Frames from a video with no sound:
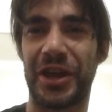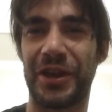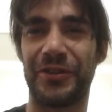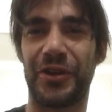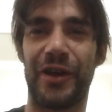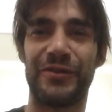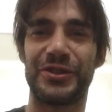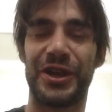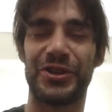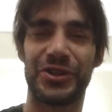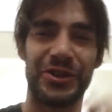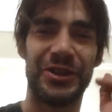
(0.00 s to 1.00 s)
that in the
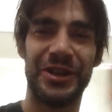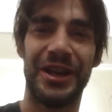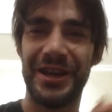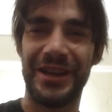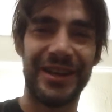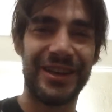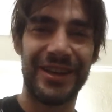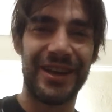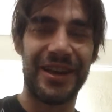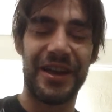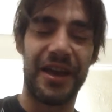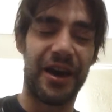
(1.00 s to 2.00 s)
conversation
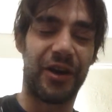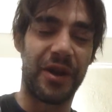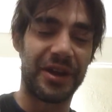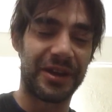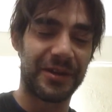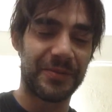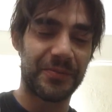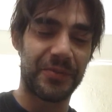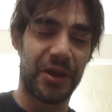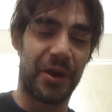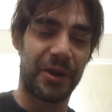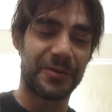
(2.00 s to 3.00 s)
already.
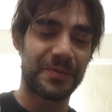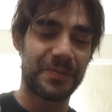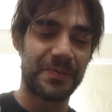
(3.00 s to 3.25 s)
Alright.